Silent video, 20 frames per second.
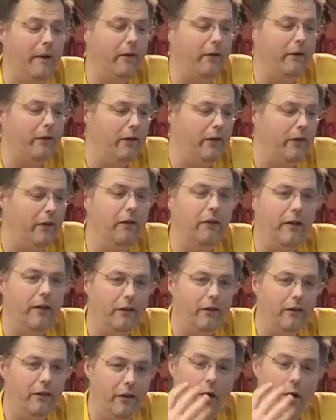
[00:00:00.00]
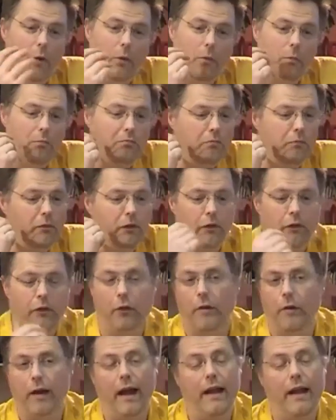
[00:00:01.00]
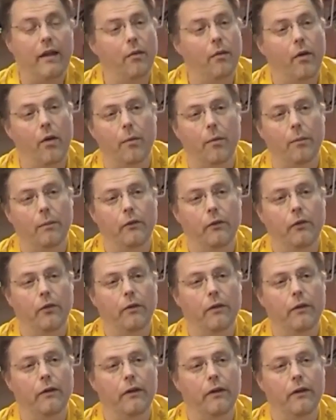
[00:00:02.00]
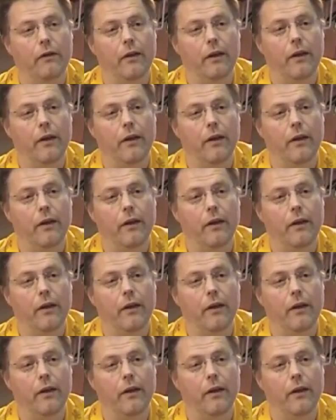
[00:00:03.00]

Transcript: message is you know, just create your own opportunities.